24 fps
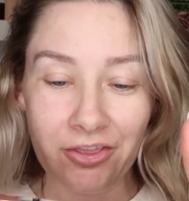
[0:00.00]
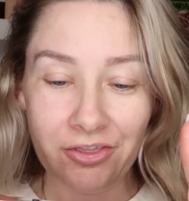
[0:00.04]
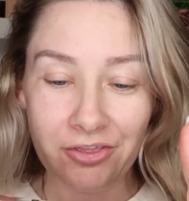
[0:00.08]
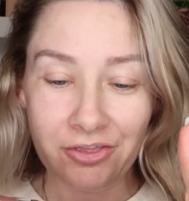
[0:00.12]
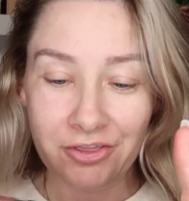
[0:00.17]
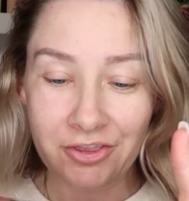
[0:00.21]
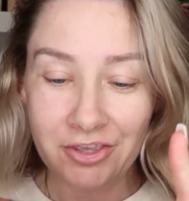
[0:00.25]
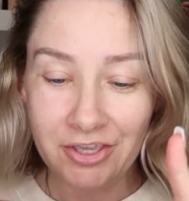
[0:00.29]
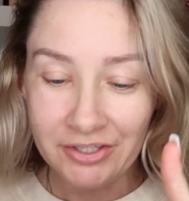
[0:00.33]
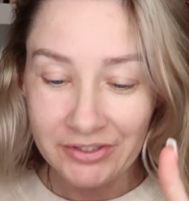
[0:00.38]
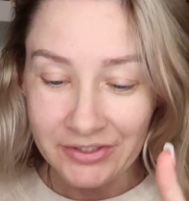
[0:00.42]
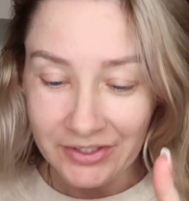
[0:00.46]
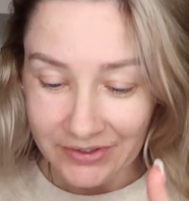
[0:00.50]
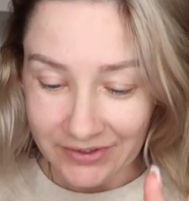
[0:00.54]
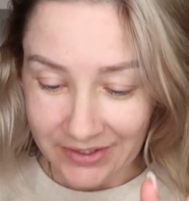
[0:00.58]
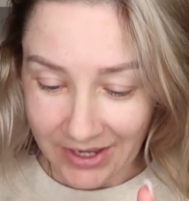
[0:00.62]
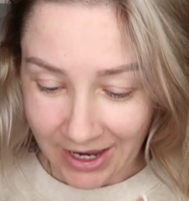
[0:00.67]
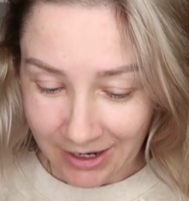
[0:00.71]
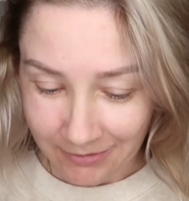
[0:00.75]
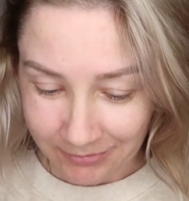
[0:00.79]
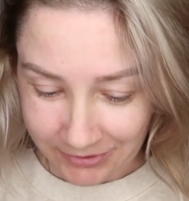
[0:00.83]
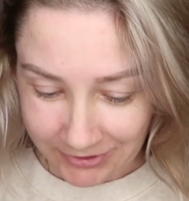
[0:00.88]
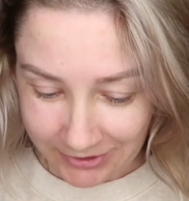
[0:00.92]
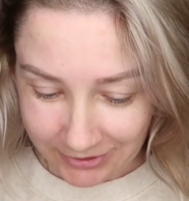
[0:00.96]
This is
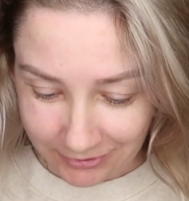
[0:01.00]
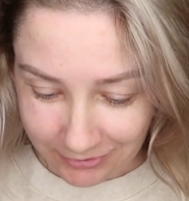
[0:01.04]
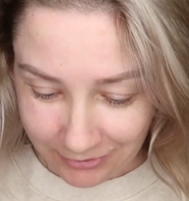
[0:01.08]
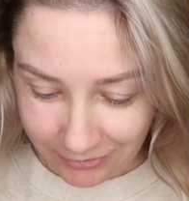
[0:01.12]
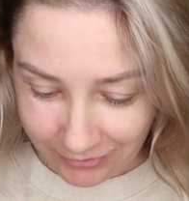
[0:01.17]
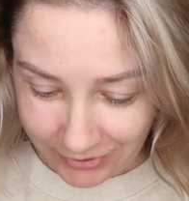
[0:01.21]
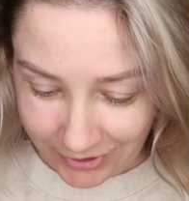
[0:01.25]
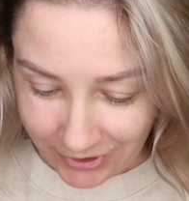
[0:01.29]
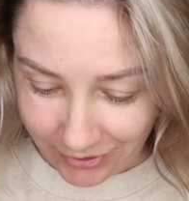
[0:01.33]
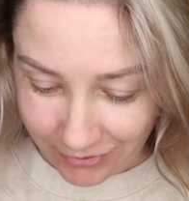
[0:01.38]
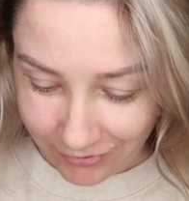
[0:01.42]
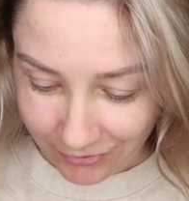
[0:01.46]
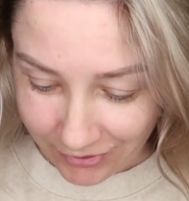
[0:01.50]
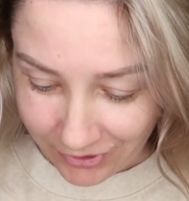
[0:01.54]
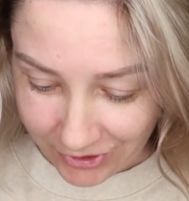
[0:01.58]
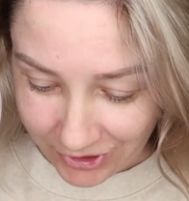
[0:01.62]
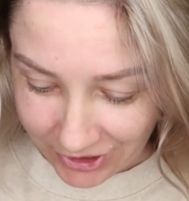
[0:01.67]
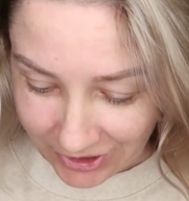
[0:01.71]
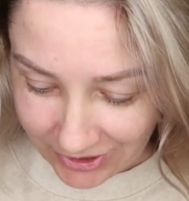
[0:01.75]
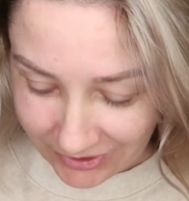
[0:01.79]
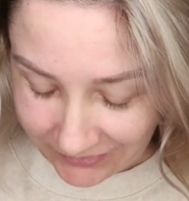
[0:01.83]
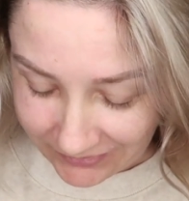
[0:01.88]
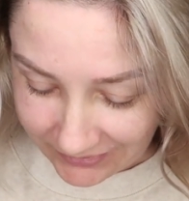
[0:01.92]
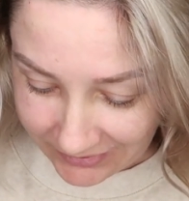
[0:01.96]
absolutely
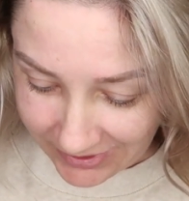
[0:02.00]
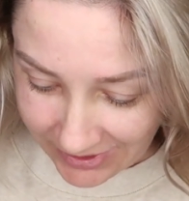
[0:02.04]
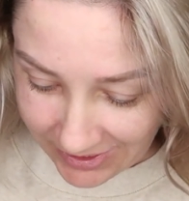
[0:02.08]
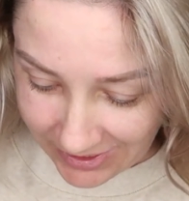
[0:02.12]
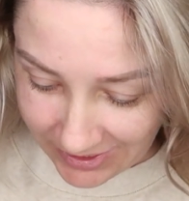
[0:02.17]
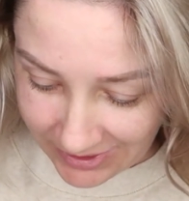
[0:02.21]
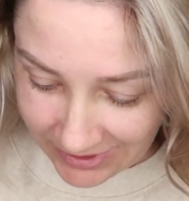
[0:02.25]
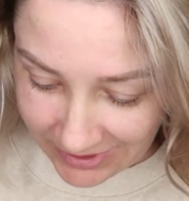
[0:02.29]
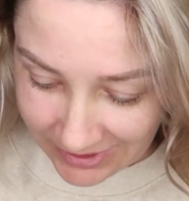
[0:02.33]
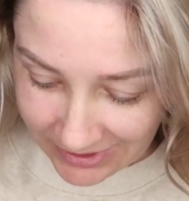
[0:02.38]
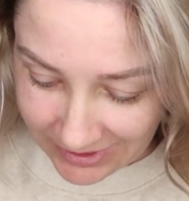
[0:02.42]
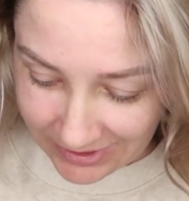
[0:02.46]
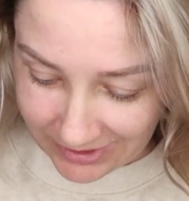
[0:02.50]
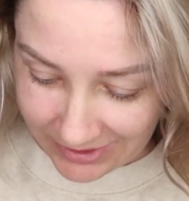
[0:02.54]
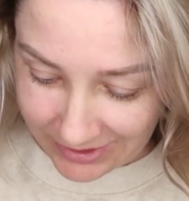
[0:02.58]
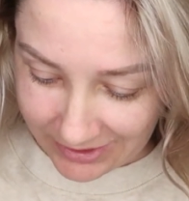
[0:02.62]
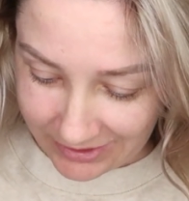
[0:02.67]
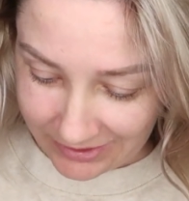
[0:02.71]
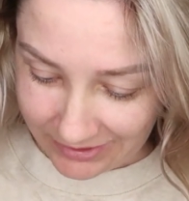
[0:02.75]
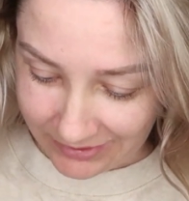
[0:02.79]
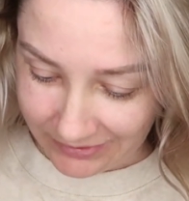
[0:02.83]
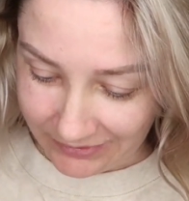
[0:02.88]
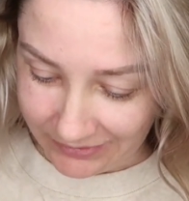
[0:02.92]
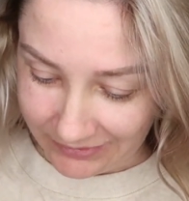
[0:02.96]
gorgeous. It
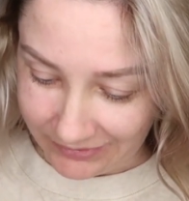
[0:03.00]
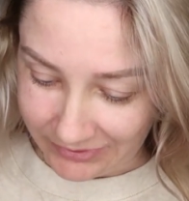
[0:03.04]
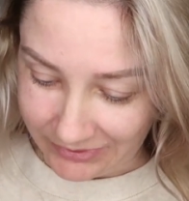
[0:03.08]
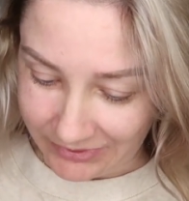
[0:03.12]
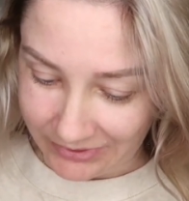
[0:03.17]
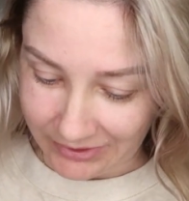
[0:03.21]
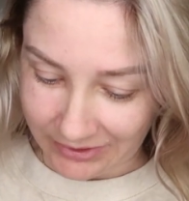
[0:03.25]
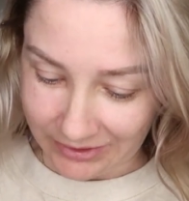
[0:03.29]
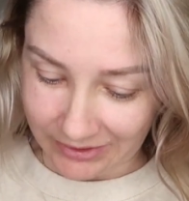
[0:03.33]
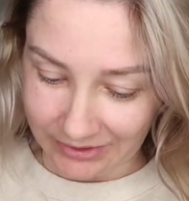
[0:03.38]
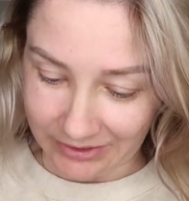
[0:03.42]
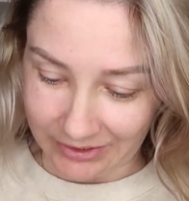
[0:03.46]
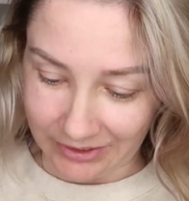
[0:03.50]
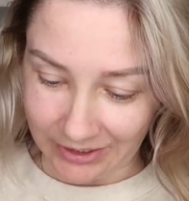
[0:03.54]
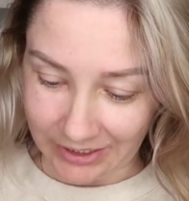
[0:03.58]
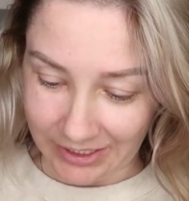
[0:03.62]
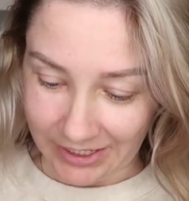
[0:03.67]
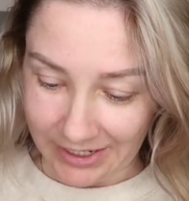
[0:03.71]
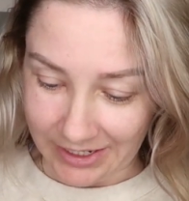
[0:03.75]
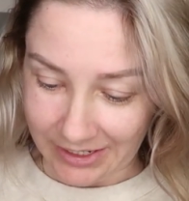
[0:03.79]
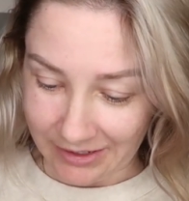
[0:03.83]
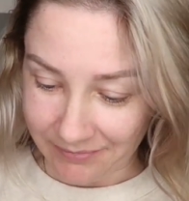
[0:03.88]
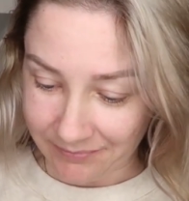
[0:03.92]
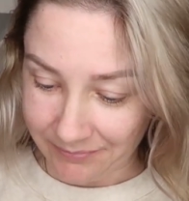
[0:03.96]
is
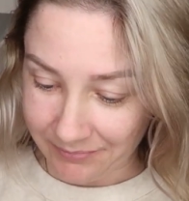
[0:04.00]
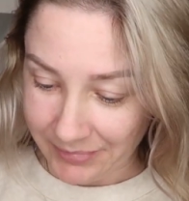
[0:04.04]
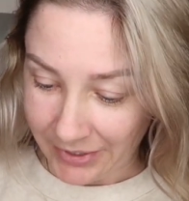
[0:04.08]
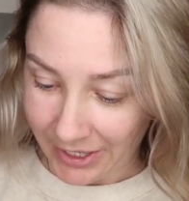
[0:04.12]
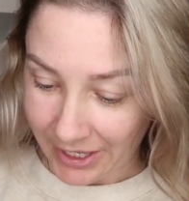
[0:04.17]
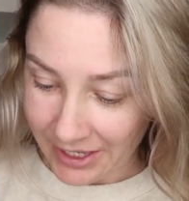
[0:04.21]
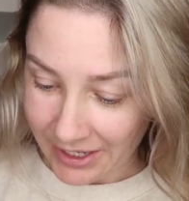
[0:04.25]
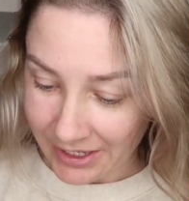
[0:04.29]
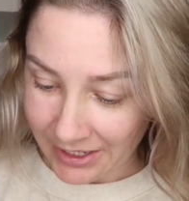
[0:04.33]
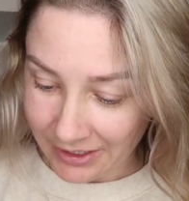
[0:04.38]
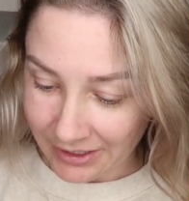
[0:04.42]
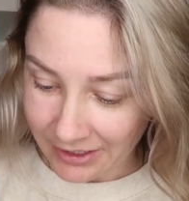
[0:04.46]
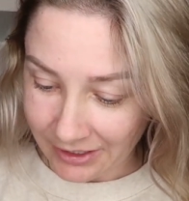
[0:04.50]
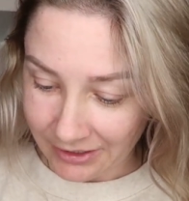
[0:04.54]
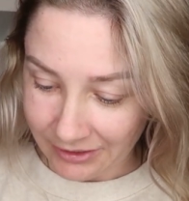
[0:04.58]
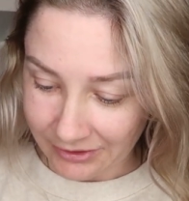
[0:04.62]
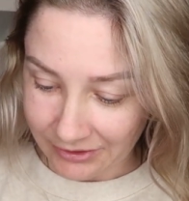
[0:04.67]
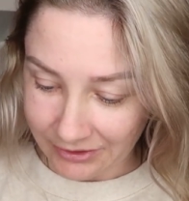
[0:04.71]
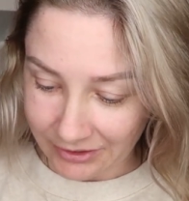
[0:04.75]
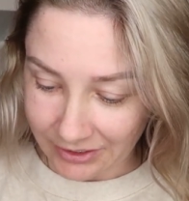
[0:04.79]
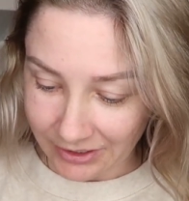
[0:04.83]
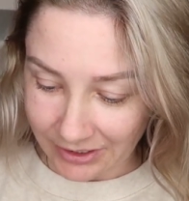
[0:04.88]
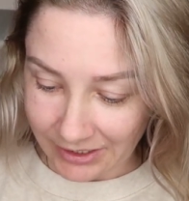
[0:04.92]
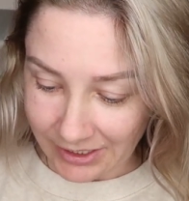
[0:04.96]
like
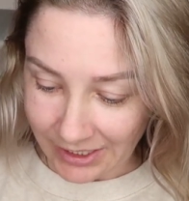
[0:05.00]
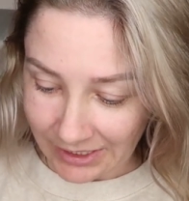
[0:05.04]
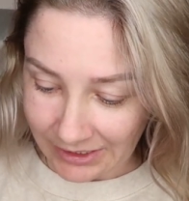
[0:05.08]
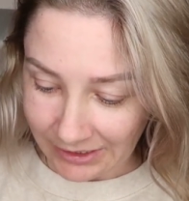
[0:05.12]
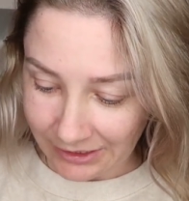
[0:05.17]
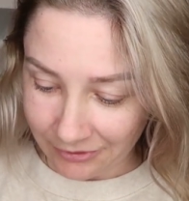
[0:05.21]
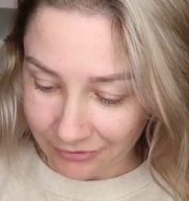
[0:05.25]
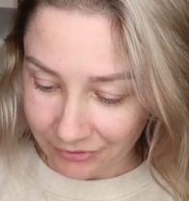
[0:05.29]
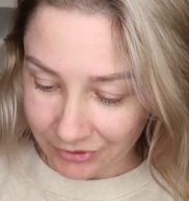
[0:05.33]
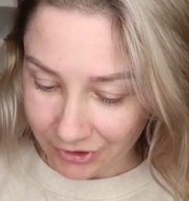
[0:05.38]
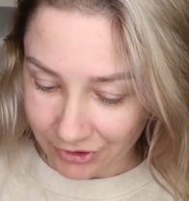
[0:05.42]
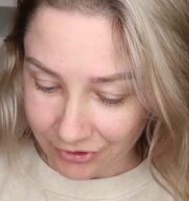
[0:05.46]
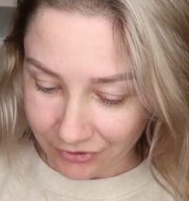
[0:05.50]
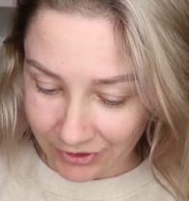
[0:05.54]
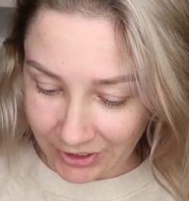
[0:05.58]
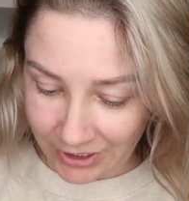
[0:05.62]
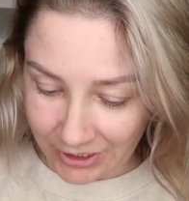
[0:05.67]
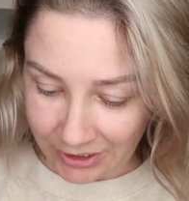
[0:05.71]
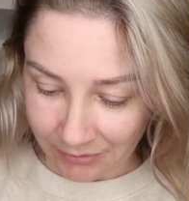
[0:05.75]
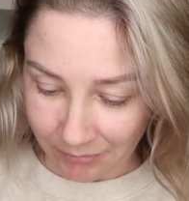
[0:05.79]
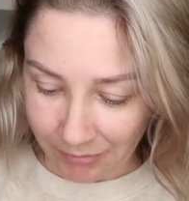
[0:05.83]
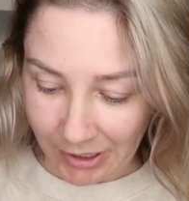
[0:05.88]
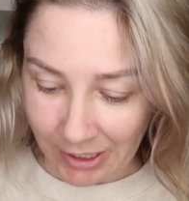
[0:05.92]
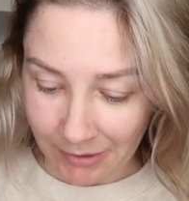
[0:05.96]
pink to yellow to
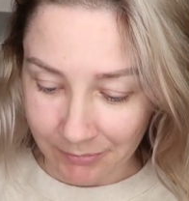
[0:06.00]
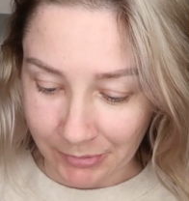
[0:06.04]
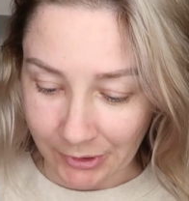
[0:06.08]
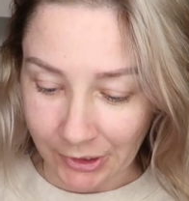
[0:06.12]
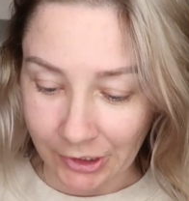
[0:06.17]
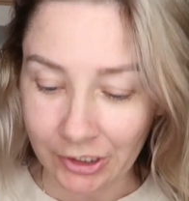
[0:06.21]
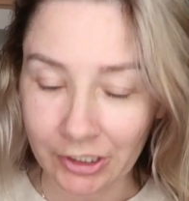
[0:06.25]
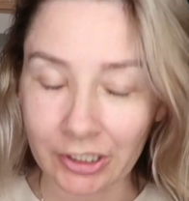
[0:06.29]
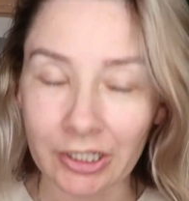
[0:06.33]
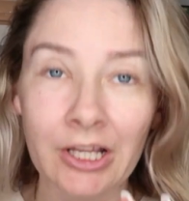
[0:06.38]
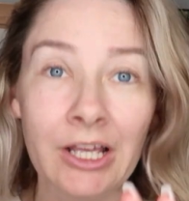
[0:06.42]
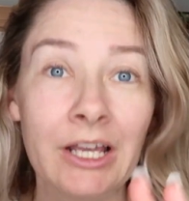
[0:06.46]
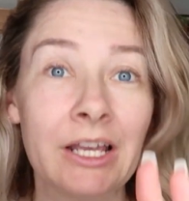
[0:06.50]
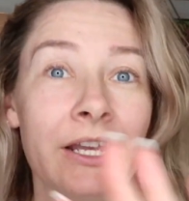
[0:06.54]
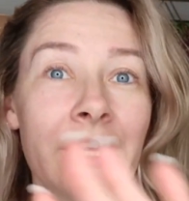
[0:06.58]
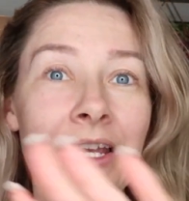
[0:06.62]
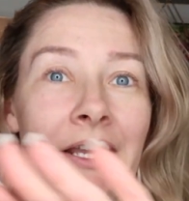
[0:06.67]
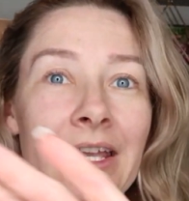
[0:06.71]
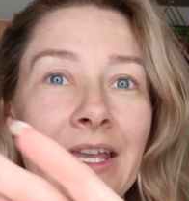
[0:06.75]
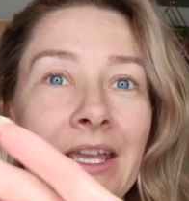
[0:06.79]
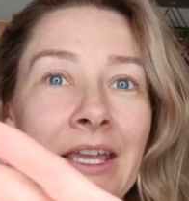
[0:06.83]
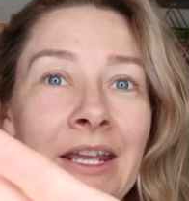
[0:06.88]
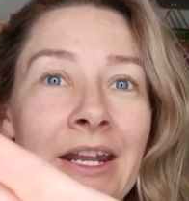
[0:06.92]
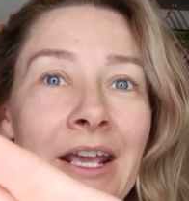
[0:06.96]
green to purple.
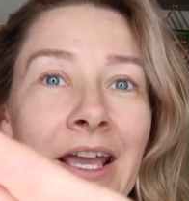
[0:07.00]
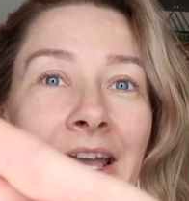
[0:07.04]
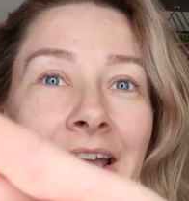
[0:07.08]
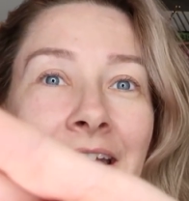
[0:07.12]
It